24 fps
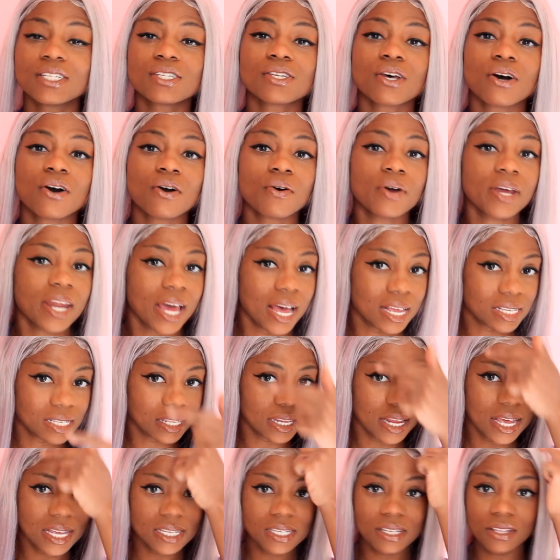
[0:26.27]
So it has
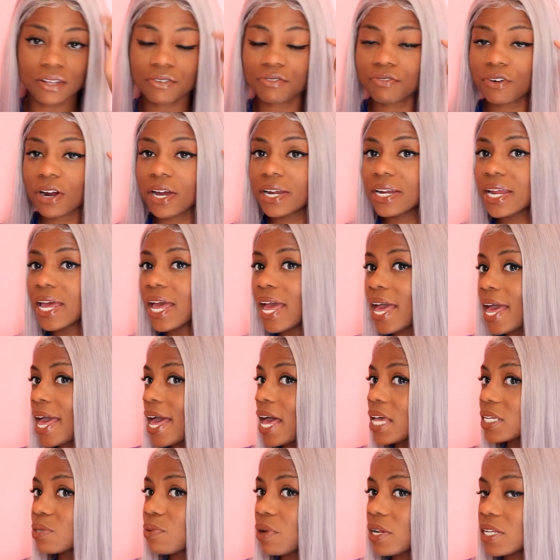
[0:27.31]
lace in the front
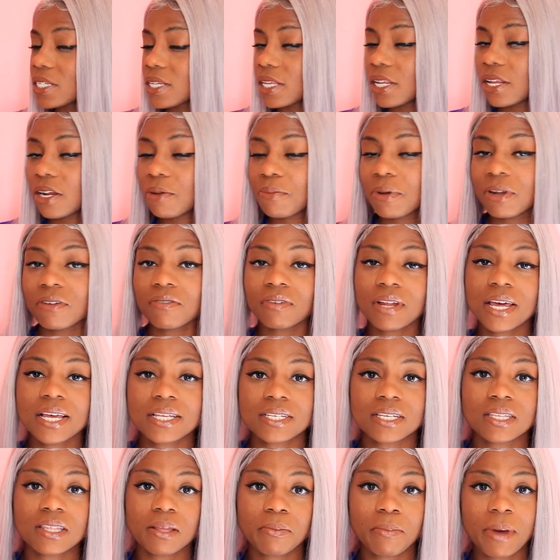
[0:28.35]
as well as a little bit of
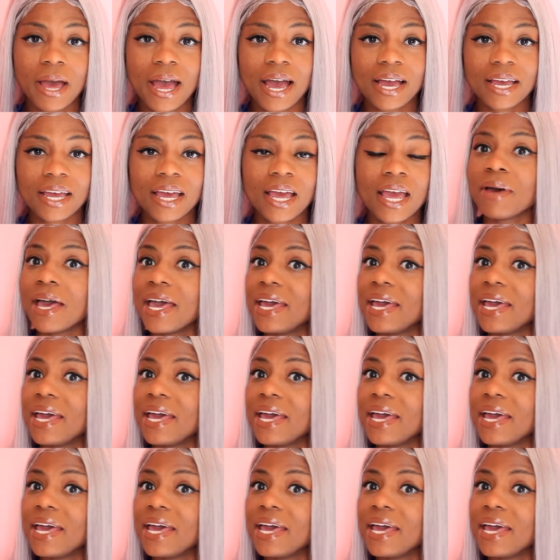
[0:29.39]
lace in the back.